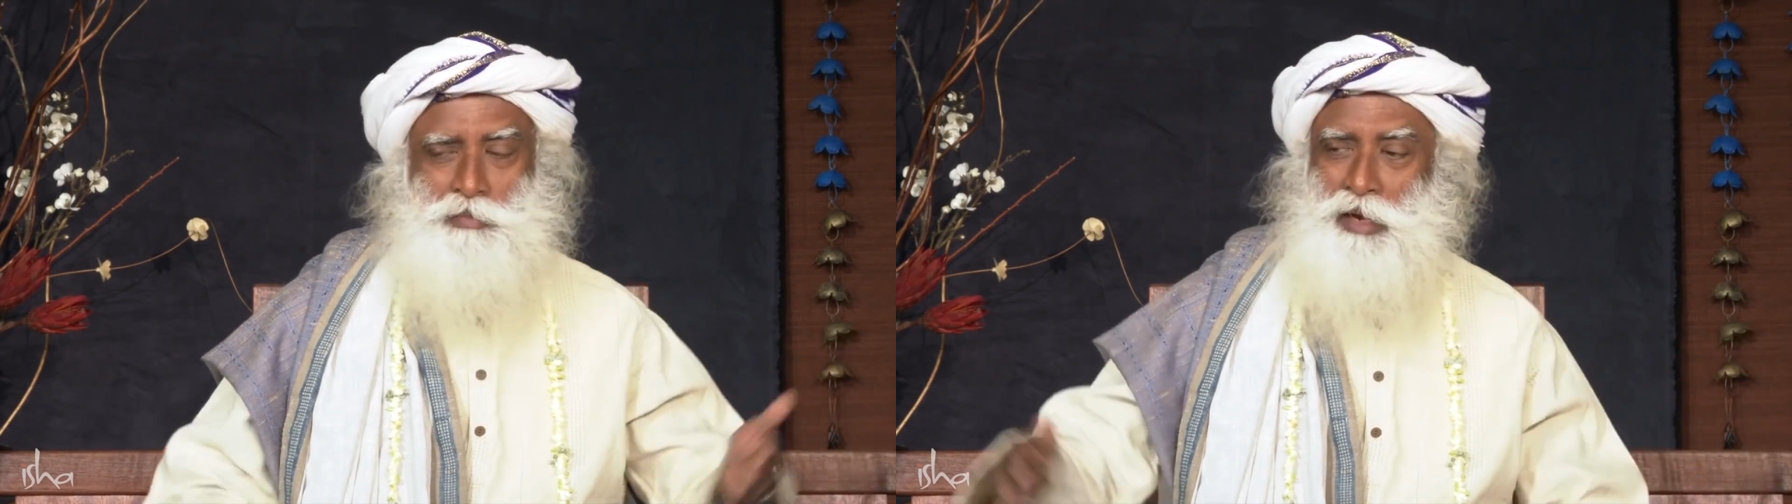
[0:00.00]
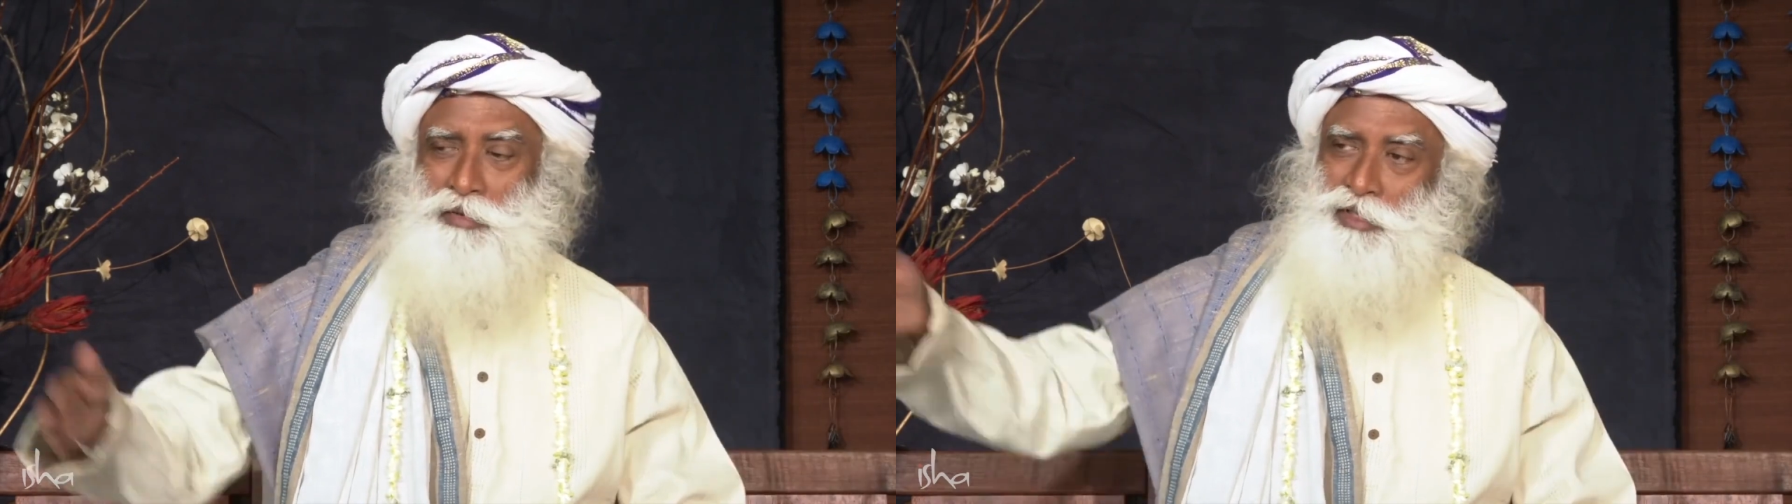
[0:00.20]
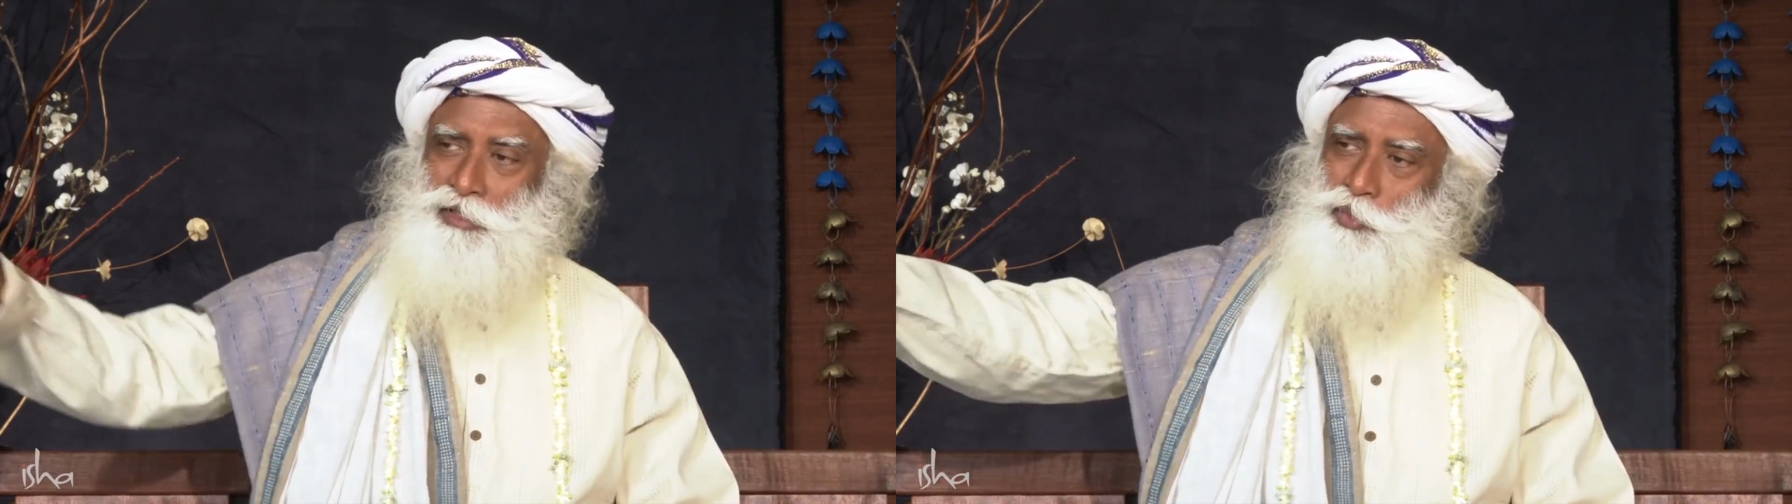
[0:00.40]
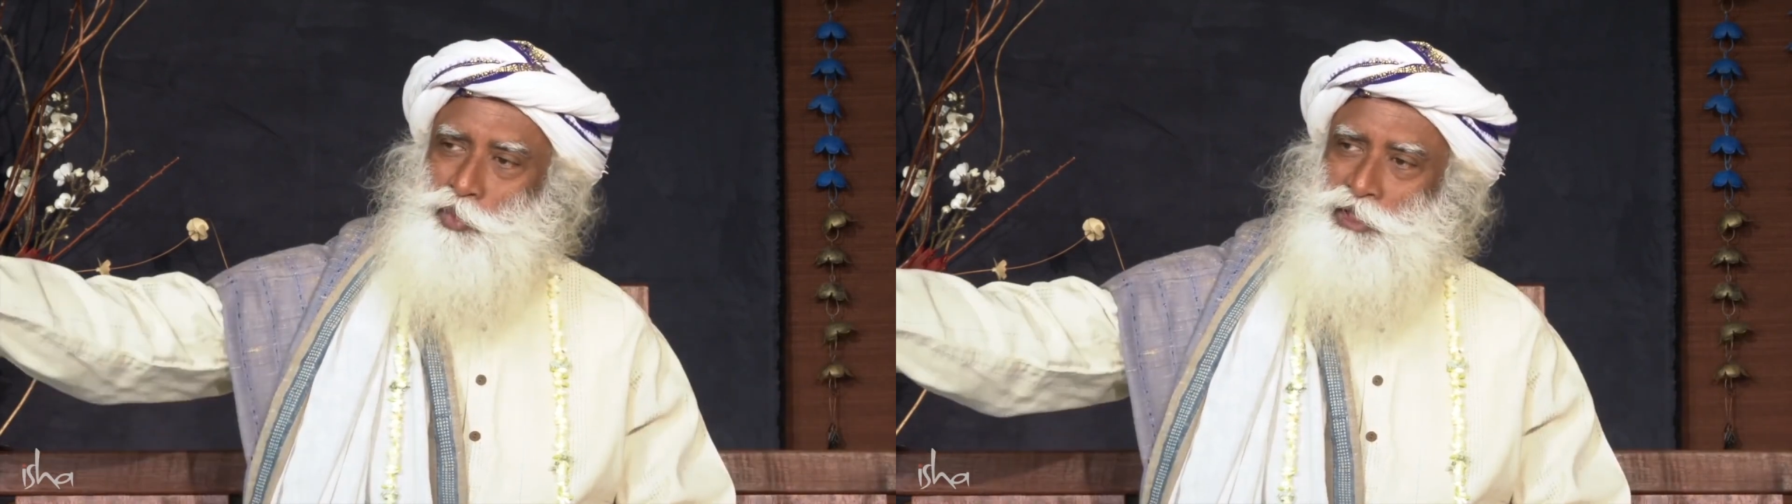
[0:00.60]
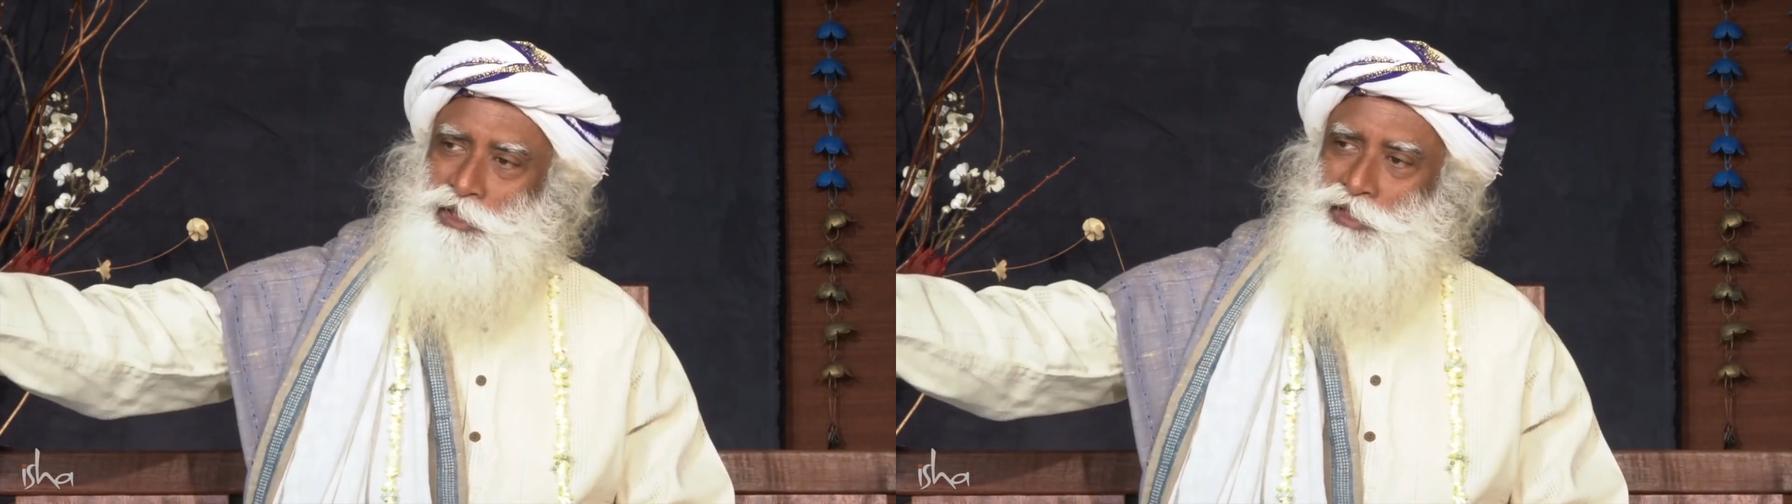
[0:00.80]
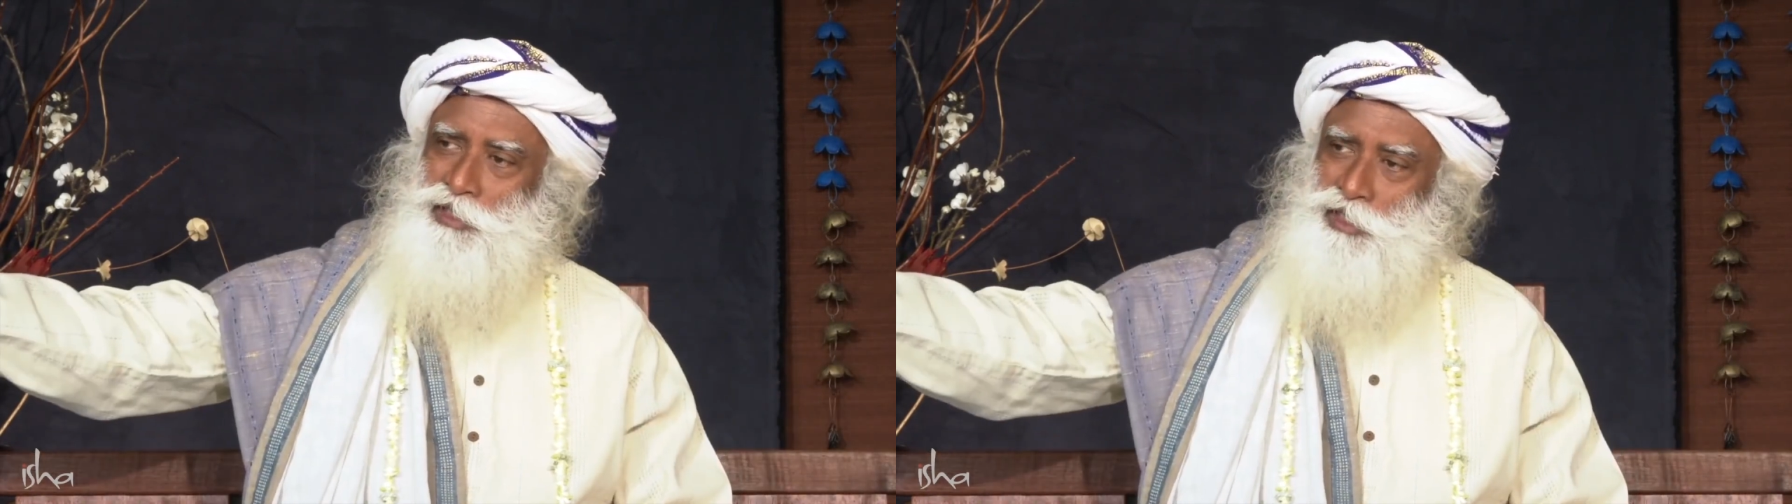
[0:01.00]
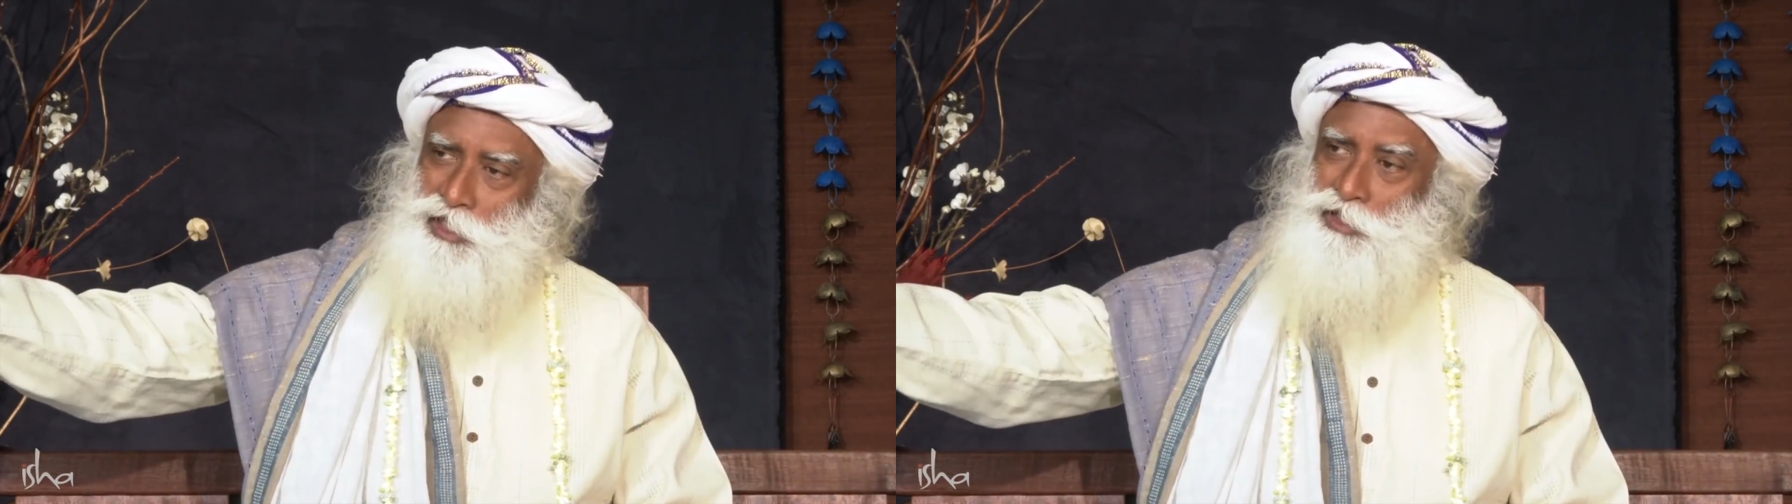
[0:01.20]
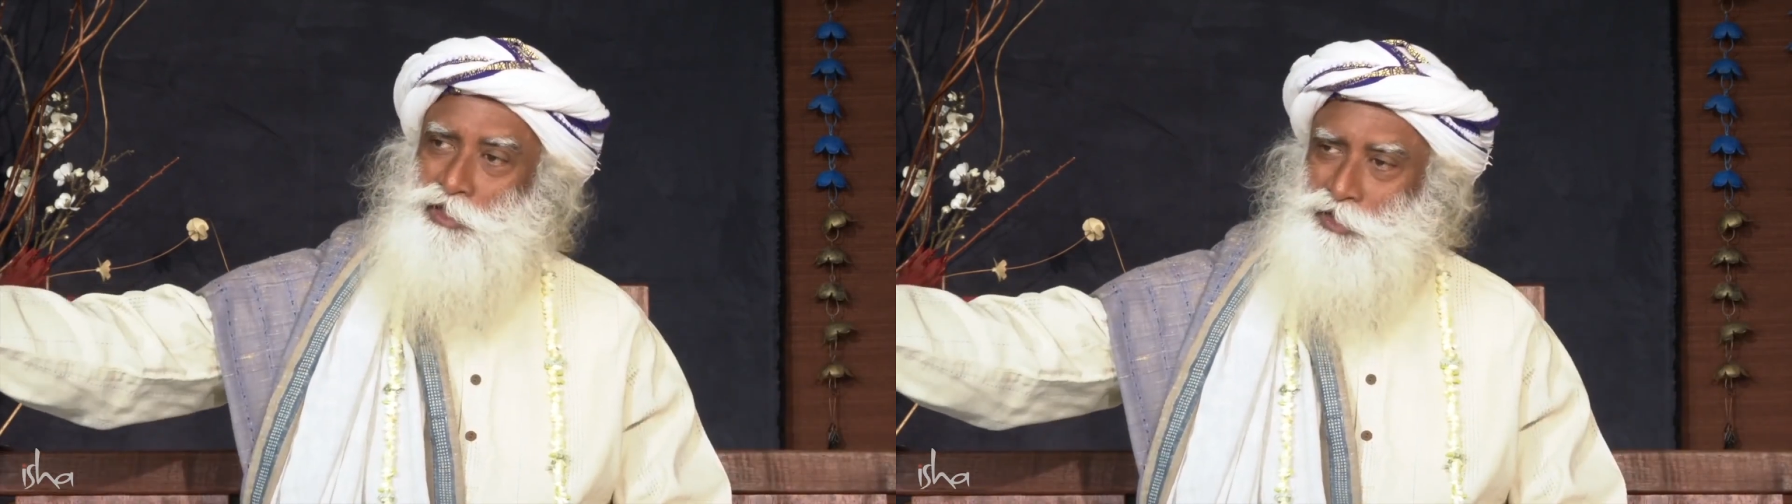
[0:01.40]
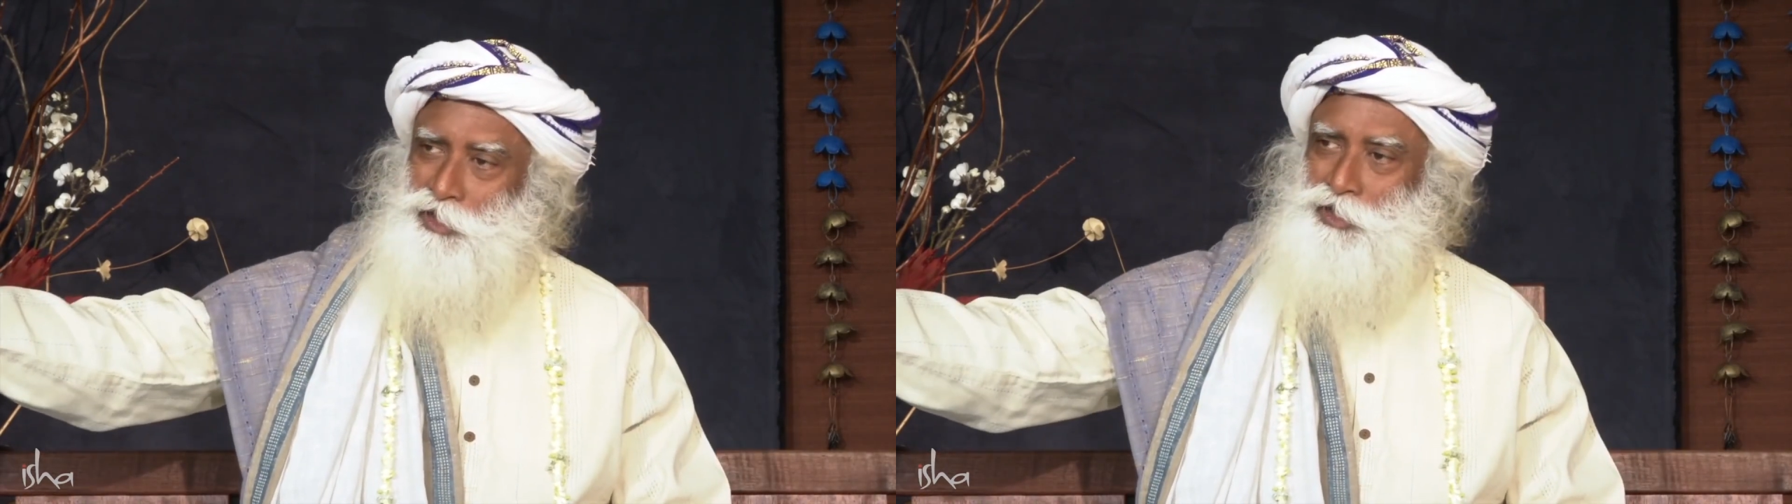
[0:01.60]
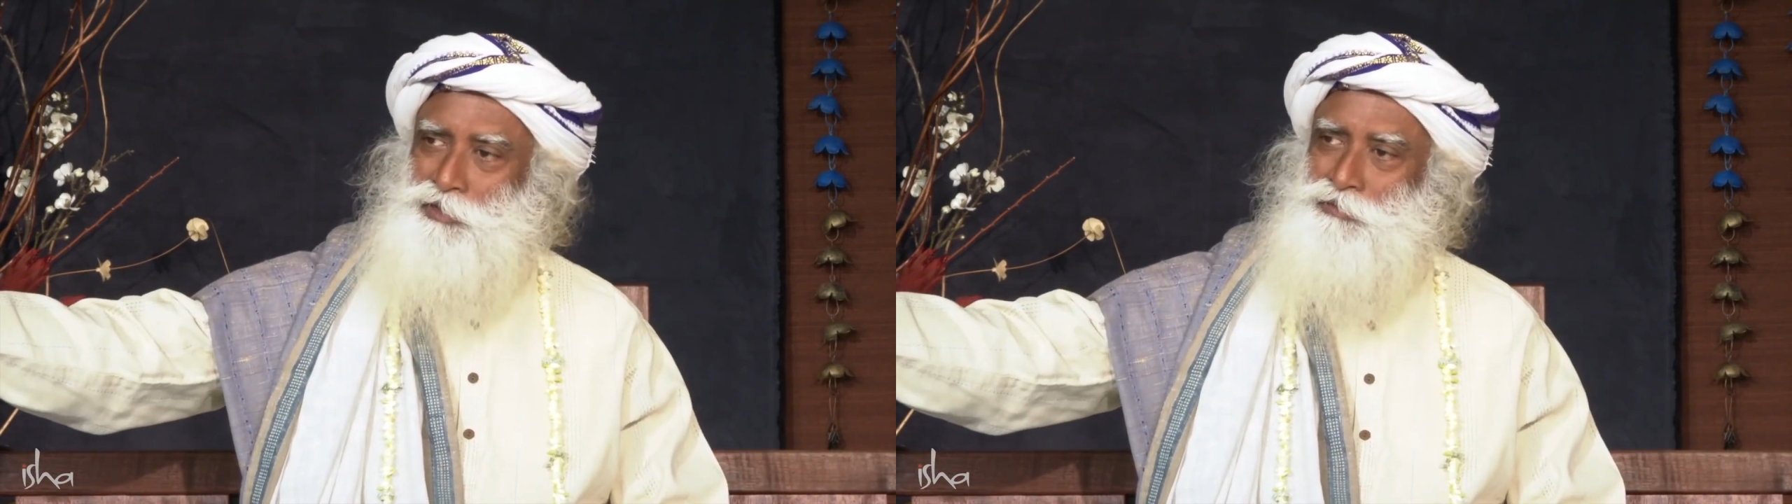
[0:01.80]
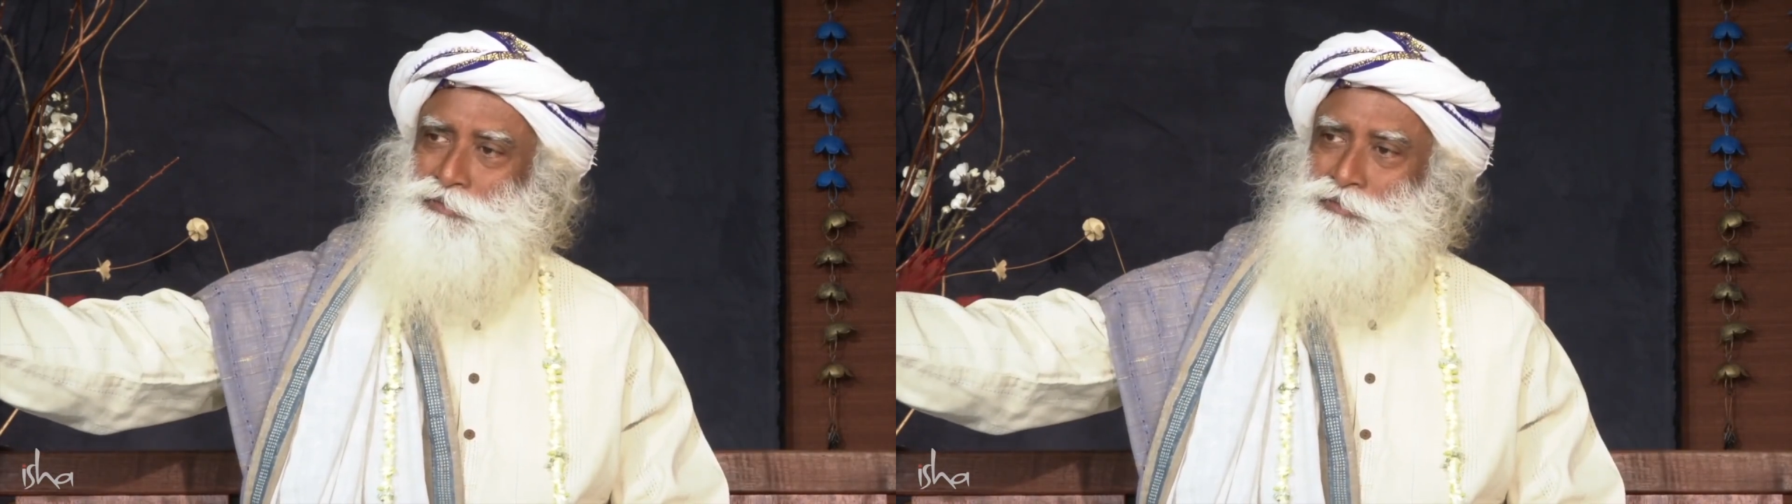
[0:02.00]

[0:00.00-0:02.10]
power at the wheels is another thing,